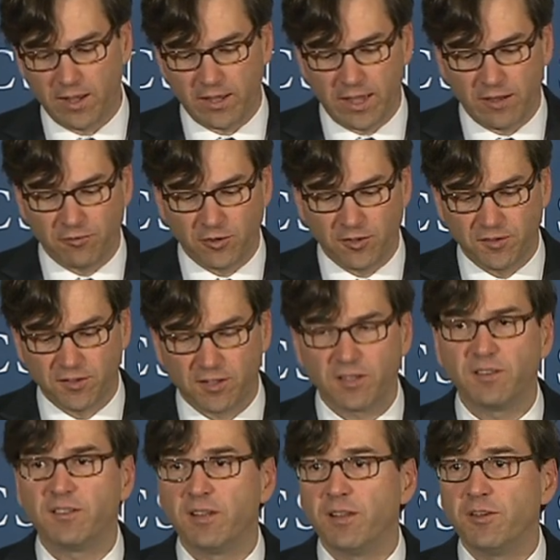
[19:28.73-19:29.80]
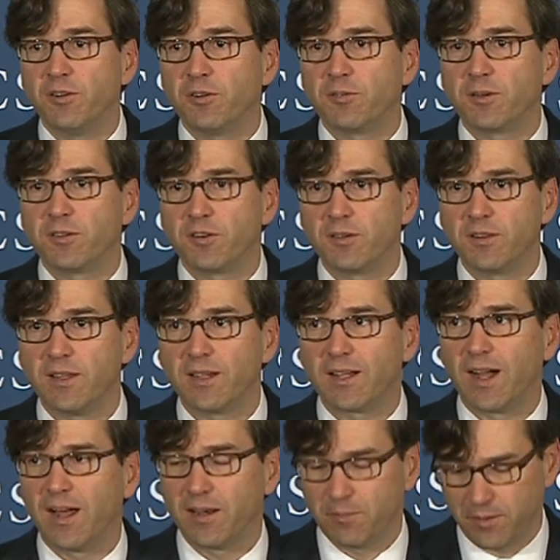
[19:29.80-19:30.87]
efforts to continue to return the
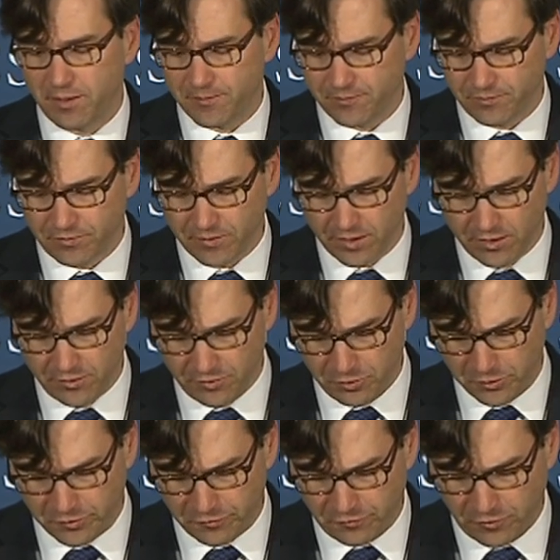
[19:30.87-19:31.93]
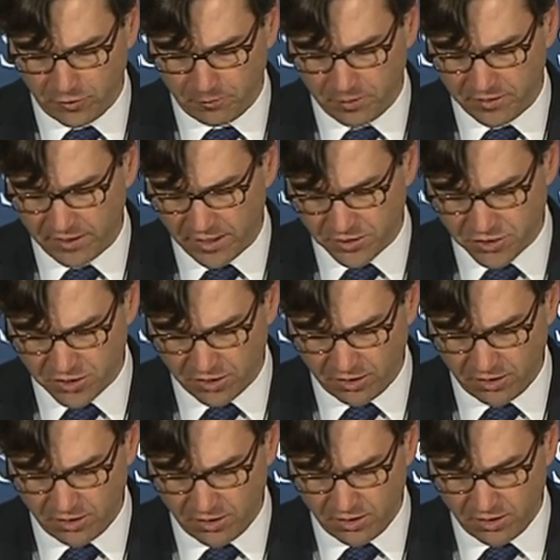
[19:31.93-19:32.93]
economy to its full potential.